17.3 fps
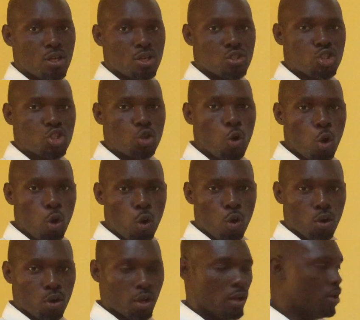
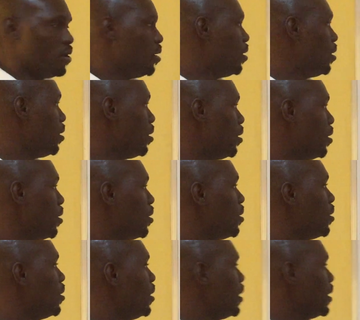school.
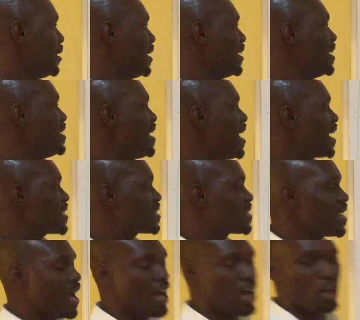And the
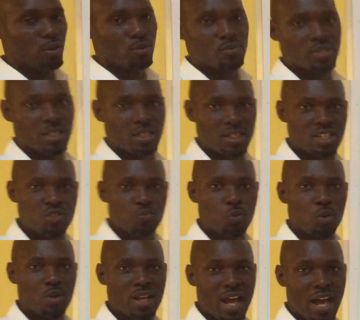next sound is
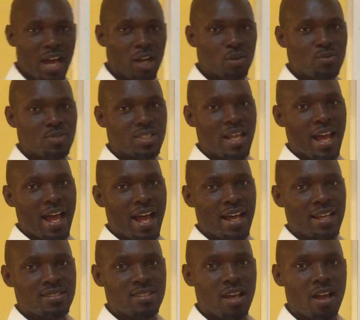pronounced
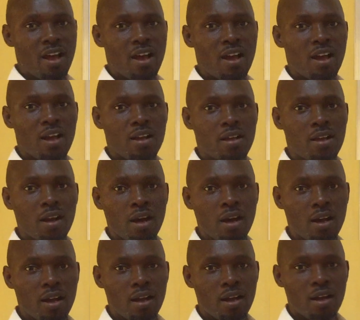as g,
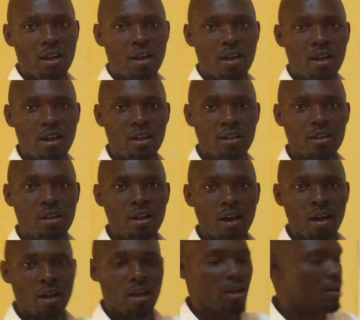g.
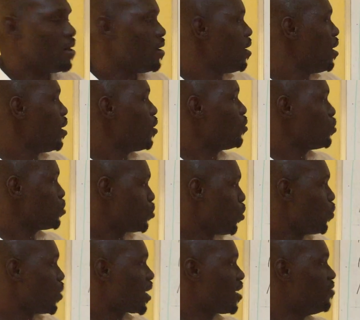
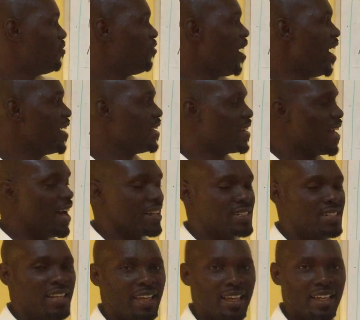So we can find
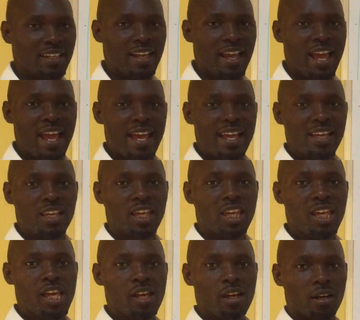that in
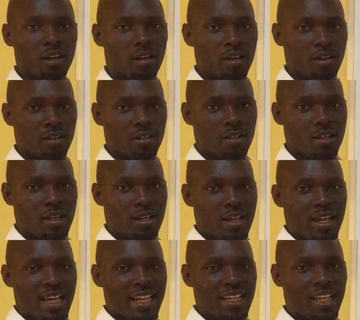gear,
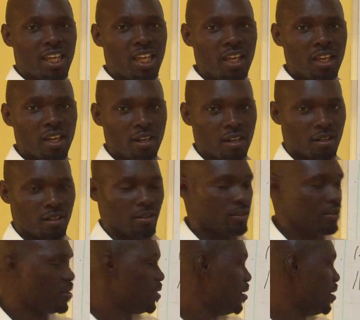gear.
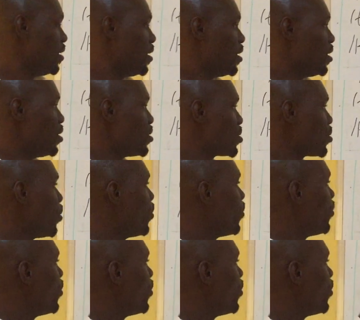So